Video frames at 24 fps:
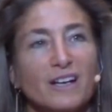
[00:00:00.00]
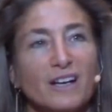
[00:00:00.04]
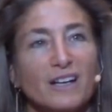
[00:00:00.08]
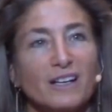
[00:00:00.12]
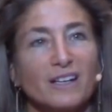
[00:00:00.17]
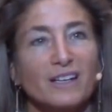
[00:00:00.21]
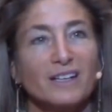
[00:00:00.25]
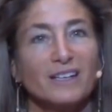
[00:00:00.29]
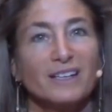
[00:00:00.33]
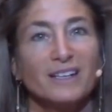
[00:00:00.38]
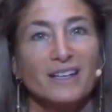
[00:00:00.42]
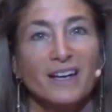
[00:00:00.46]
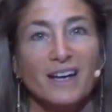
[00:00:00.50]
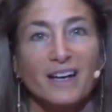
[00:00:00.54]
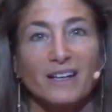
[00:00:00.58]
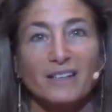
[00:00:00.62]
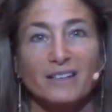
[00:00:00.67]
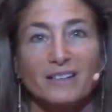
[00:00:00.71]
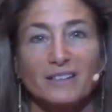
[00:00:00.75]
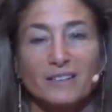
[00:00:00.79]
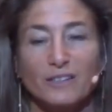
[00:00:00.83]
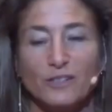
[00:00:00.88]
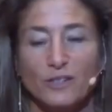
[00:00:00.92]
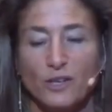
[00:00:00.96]
not
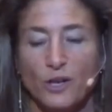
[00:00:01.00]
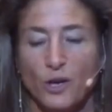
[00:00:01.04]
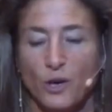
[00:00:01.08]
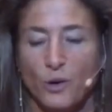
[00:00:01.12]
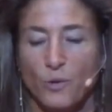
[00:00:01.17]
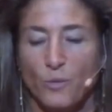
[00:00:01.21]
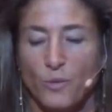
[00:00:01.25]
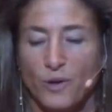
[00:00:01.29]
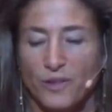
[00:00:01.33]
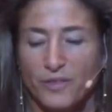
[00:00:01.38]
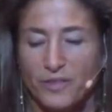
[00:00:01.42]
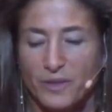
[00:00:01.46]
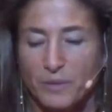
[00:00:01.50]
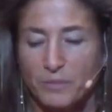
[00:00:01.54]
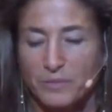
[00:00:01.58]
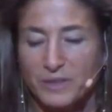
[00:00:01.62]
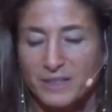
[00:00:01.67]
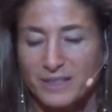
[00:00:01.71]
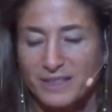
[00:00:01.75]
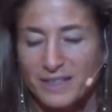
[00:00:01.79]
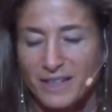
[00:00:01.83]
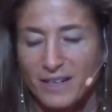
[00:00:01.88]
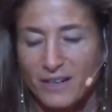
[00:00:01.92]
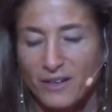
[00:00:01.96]
connected with
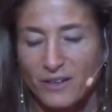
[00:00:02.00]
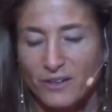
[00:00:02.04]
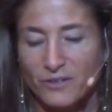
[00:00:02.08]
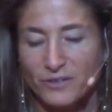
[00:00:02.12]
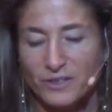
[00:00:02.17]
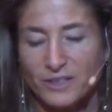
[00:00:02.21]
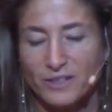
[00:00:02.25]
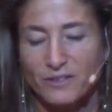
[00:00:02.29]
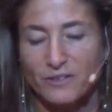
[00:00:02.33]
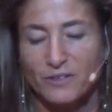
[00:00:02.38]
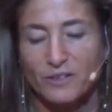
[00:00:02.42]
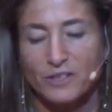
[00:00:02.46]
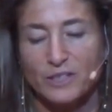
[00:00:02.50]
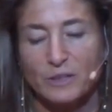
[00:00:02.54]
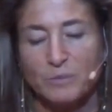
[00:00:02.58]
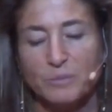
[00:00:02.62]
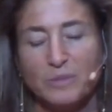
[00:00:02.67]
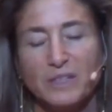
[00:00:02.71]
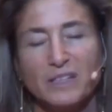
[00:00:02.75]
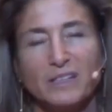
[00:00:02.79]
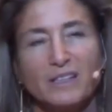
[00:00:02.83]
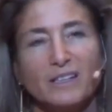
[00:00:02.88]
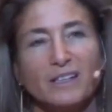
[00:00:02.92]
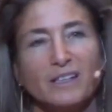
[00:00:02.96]
themselves and they're
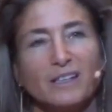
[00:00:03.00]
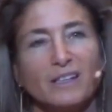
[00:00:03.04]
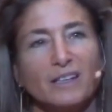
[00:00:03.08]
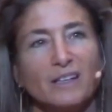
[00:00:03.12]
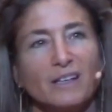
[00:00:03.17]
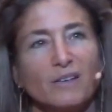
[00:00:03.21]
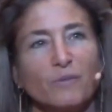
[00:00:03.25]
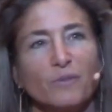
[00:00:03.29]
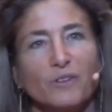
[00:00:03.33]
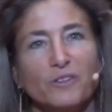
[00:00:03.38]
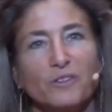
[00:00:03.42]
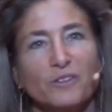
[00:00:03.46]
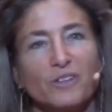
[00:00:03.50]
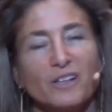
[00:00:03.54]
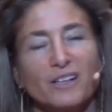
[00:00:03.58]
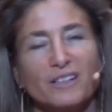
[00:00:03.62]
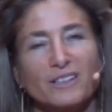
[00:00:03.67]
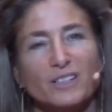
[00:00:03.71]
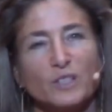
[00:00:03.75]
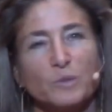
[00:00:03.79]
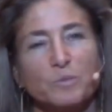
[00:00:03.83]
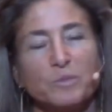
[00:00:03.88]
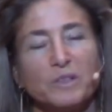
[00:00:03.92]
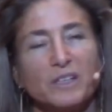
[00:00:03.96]
speaking, when they're
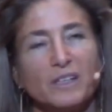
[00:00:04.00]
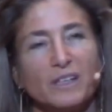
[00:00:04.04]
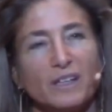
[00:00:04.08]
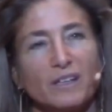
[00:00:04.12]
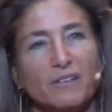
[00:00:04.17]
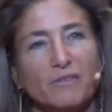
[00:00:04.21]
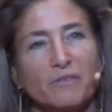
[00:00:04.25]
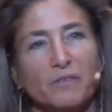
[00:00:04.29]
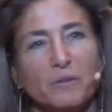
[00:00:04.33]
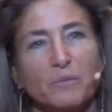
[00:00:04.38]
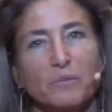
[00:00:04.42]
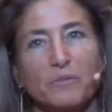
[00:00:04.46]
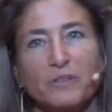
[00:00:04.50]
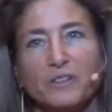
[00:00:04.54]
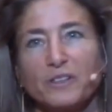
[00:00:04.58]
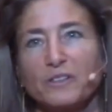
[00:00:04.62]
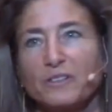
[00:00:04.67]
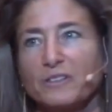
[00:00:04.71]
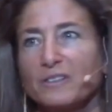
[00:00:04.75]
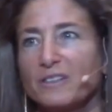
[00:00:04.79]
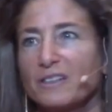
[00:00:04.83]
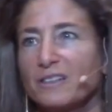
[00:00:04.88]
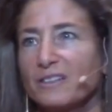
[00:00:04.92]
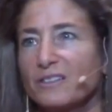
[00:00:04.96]
not speaking from
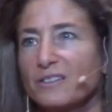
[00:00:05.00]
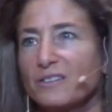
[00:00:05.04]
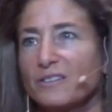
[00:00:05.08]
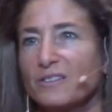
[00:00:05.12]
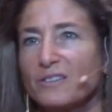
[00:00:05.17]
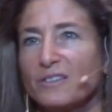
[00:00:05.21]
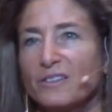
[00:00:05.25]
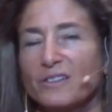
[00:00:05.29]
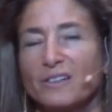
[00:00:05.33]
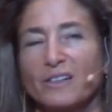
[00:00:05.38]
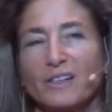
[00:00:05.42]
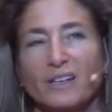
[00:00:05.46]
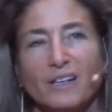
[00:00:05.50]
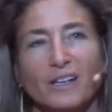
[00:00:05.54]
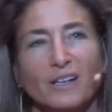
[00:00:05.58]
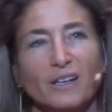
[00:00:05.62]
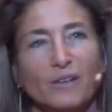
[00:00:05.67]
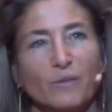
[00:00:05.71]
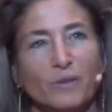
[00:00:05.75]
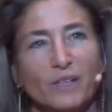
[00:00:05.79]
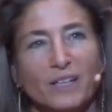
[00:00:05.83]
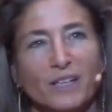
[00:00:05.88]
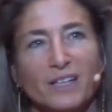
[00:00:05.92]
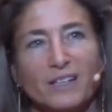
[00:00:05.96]
realness or
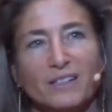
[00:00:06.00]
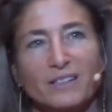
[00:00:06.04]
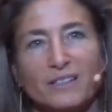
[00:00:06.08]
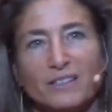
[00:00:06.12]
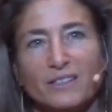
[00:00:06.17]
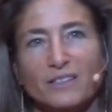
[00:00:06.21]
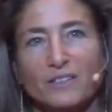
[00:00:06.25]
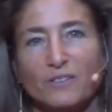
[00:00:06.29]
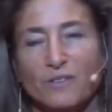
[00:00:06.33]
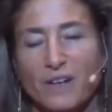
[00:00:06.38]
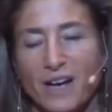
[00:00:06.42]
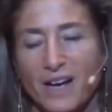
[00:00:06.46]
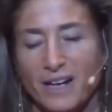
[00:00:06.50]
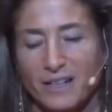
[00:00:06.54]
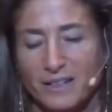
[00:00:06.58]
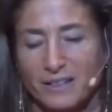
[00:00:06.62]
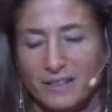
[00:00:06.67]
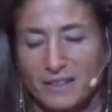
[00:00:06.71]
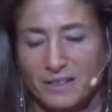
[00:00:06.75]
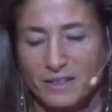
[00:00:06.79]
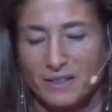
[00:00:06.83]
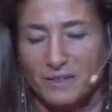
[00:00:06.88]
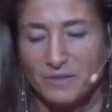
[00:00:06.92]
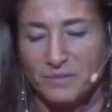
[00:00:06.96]
we get
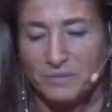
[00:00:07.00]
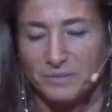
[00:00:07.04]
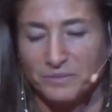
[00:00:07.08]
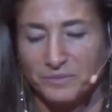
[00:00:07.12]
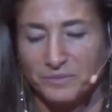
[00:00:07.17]
distracted.